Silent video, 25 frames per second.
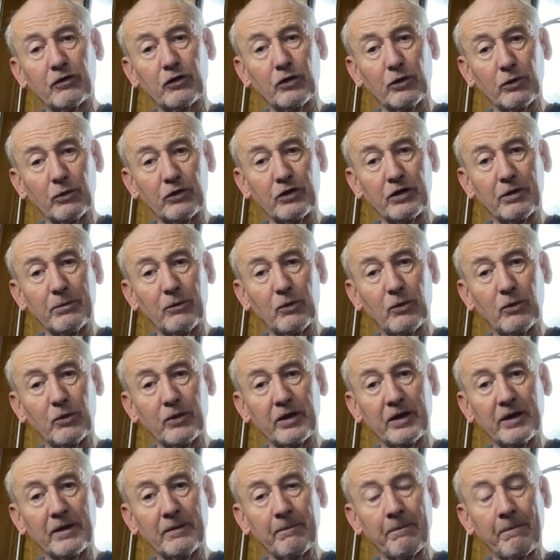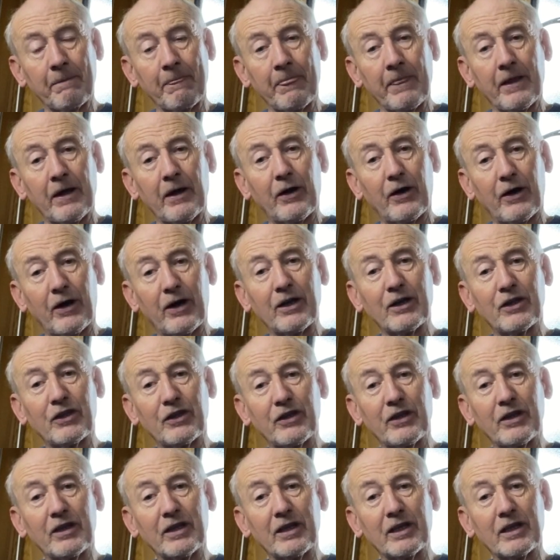Tuesday morning, I
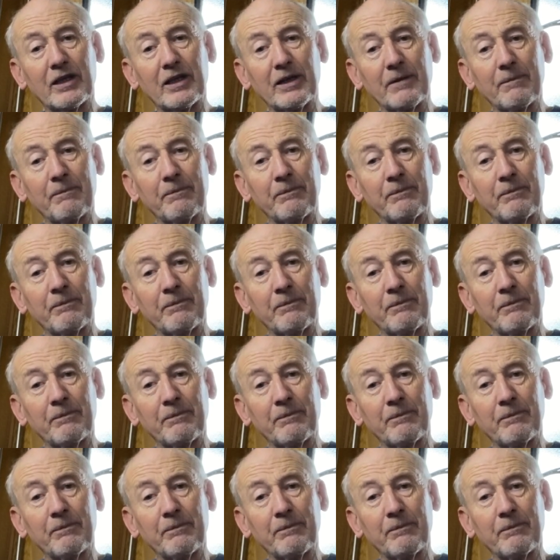think